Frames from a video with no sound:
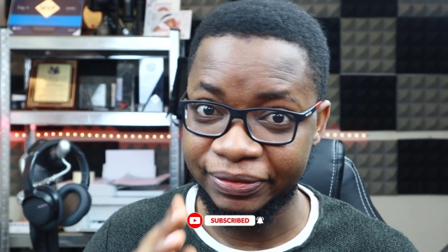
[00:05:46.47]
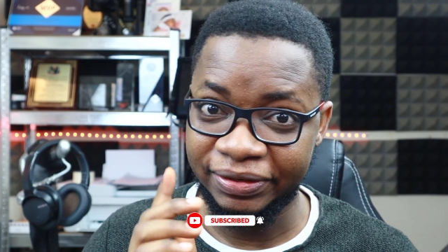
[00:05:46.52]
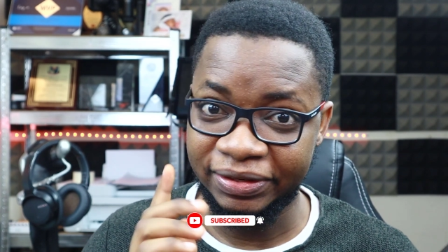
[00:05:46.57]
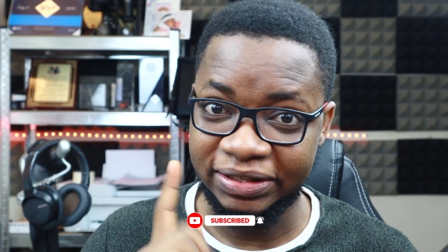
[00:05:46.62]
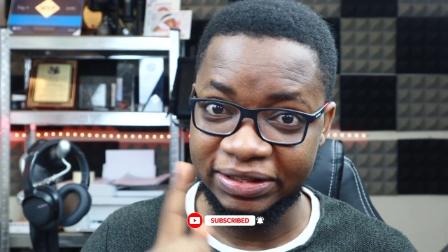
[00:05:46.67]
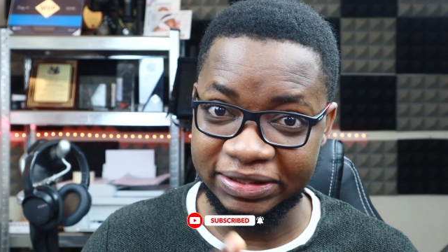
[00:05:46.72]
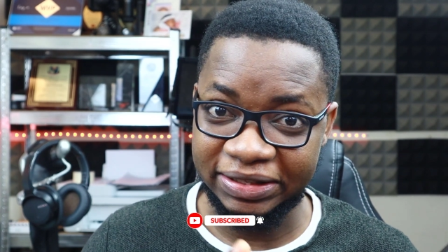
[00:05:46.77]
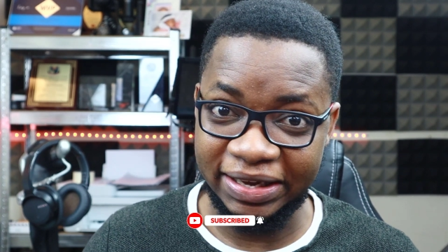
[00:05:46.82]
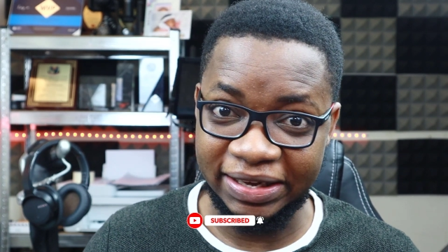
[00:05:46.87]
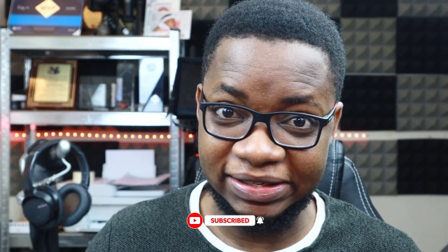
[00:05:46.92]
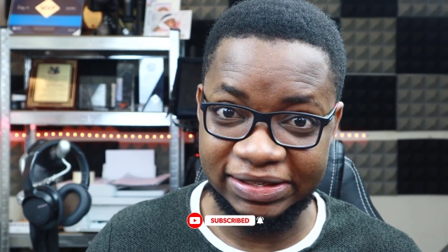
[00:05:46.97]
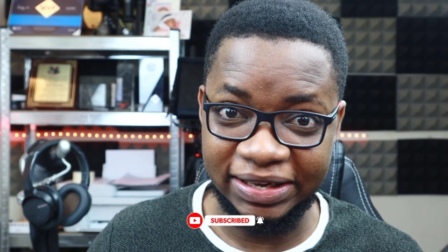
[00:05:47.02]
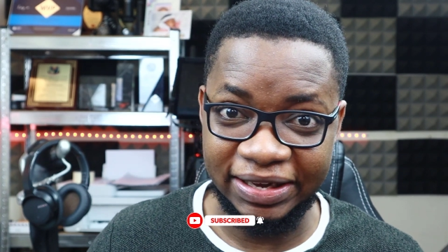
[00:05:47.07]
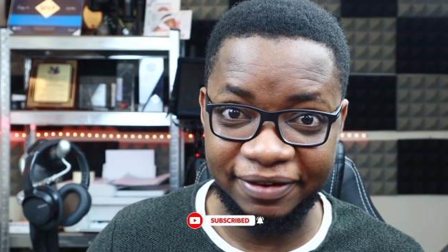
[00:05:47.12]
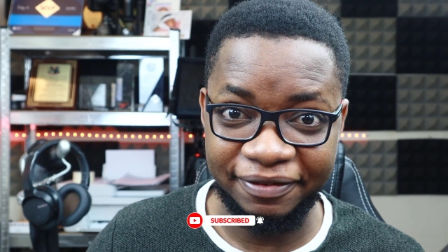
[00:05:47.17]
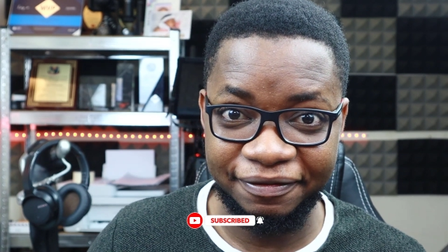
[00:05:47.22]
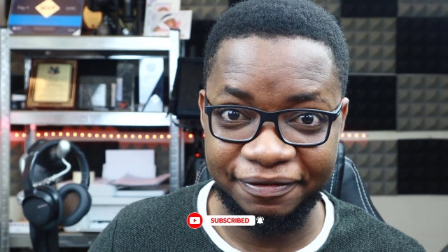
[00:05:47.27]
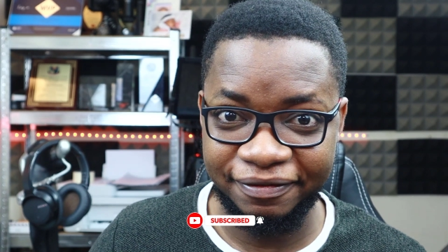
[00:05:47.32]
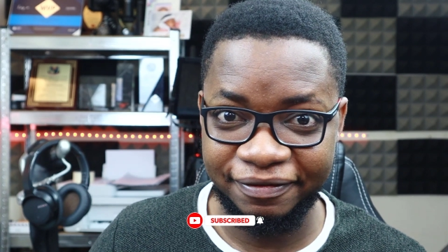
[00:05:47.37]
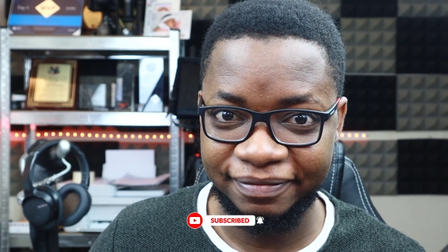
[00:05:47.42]
Stay
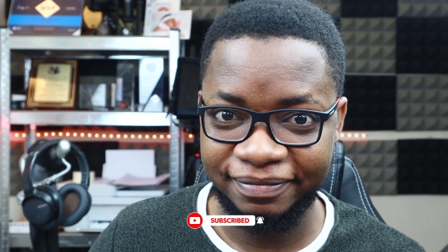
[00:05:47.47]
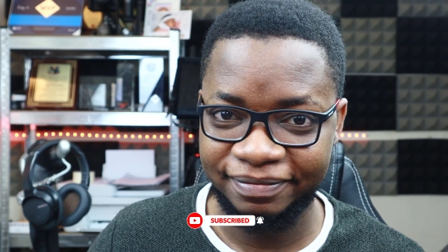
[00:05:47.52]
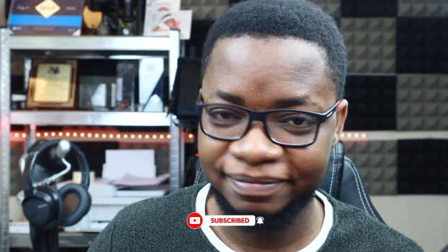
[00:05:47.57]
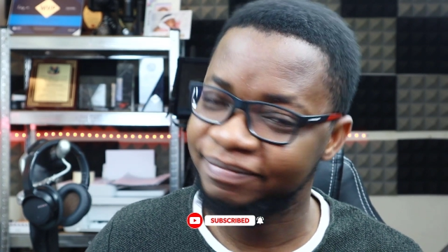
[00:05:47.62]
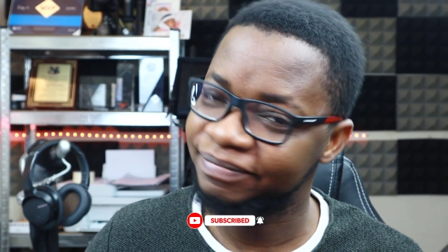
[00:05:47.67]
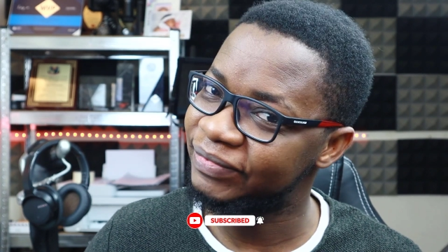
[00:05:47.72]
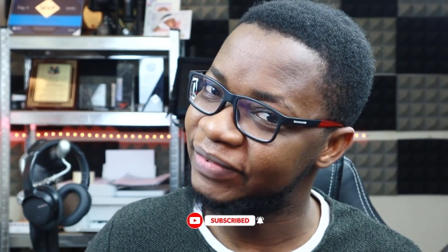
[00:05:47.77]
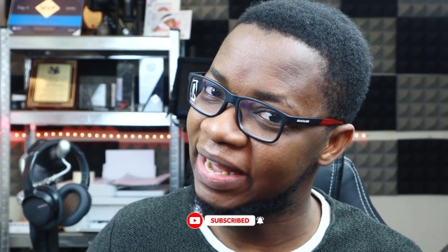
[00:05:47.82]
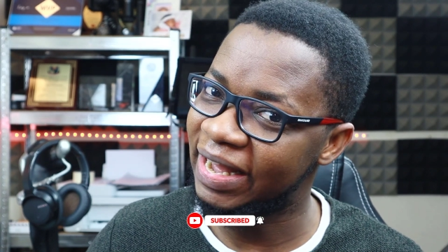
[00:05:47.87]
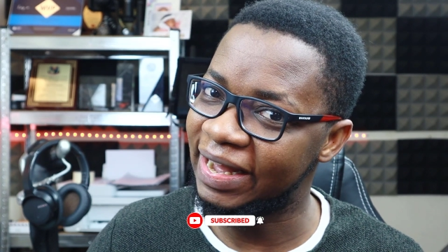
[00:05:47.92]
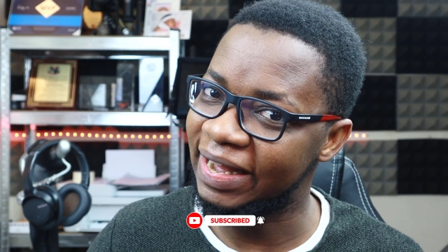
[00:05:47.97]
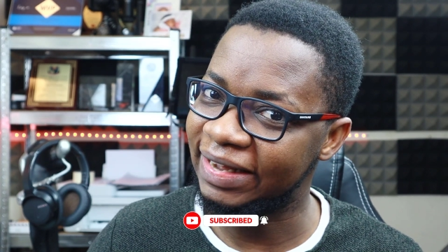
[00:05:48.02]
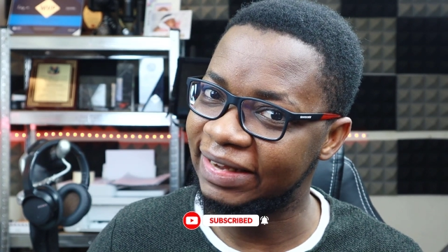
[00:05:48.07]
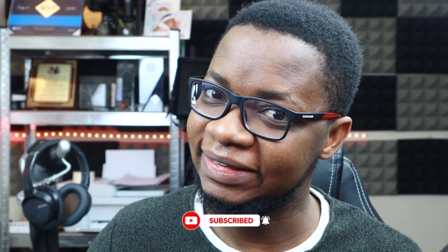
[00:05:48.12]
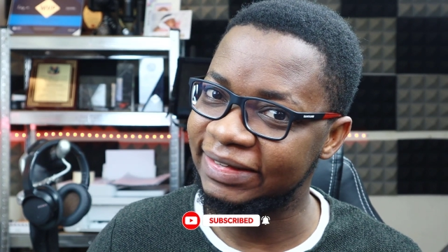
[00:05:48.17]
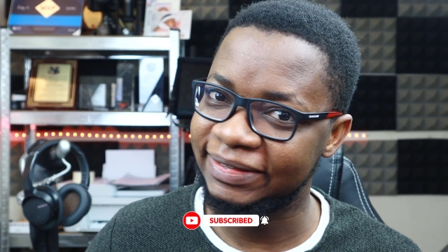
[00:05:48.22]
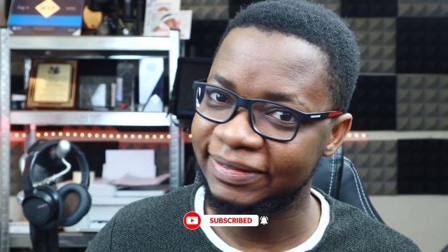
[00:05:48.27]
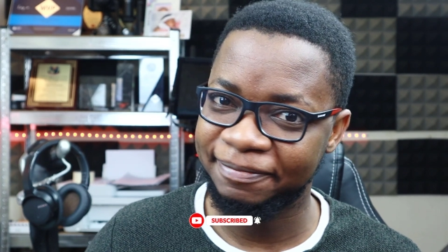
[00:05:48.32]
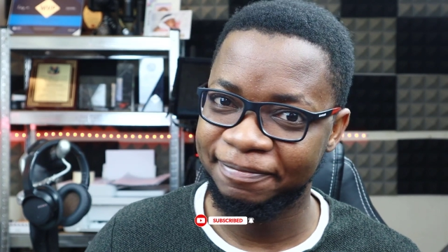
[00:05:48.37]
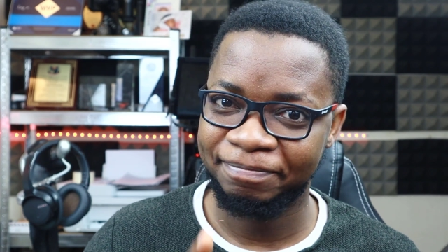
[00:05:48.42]
safe
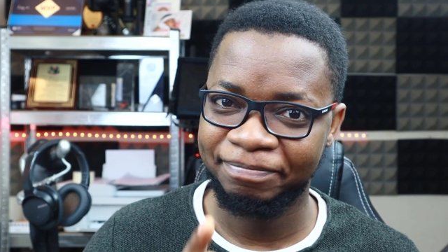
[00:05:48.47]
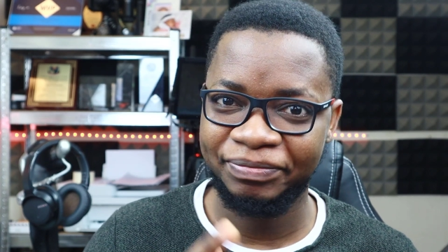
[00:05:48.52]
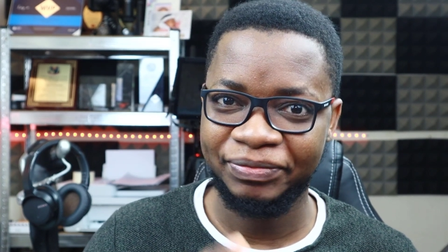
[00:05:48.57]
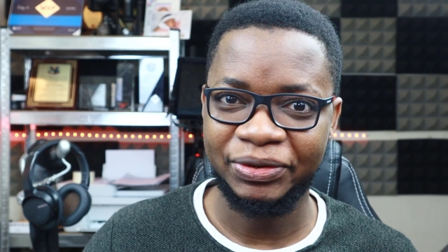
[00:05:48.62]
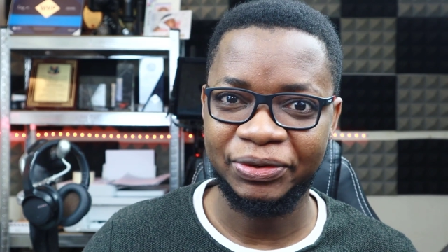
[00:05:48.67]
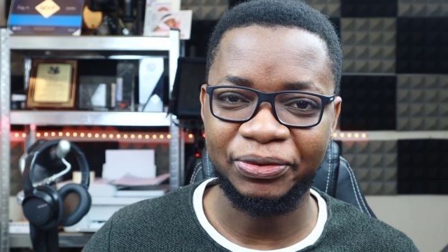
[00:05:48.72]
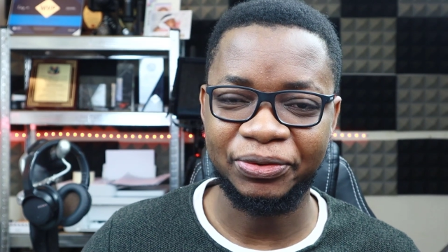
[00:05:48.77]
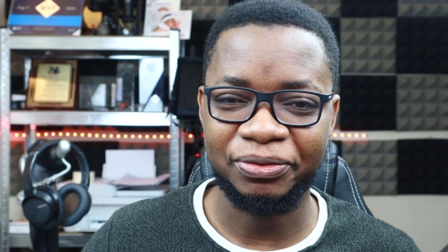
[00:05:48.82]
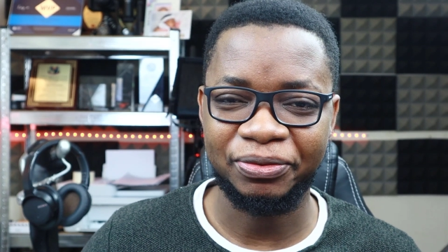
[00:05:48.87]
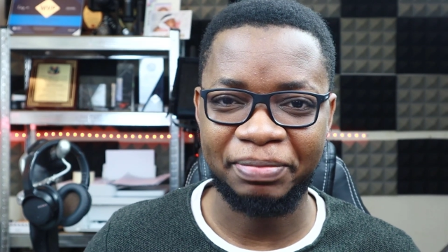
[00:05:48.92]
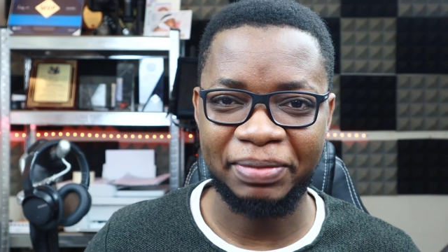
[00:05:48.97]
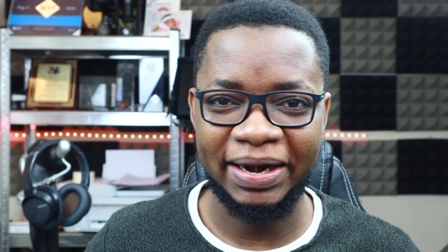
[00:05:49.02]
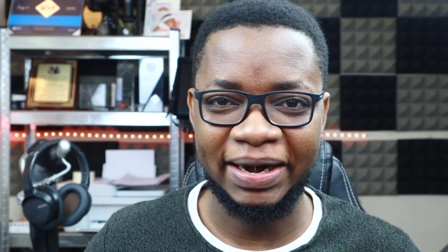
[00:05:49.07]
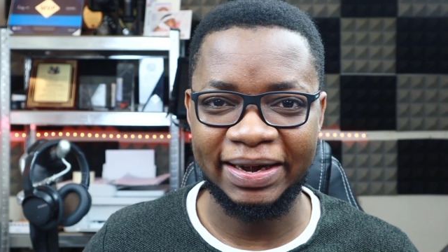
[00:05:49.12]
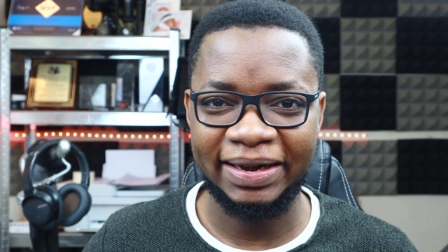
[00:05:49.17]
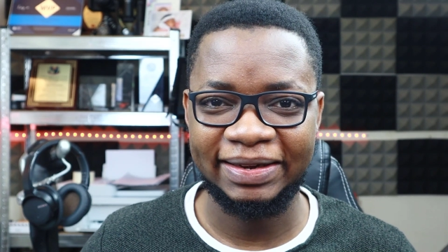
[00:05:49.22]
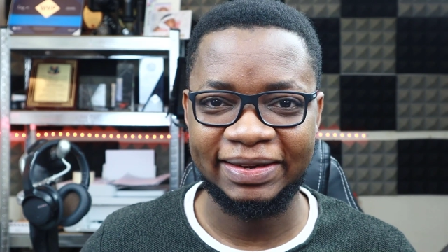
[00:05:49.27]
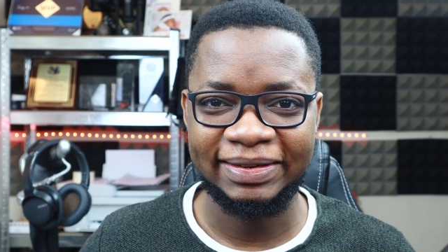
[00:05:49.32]
and goodbye.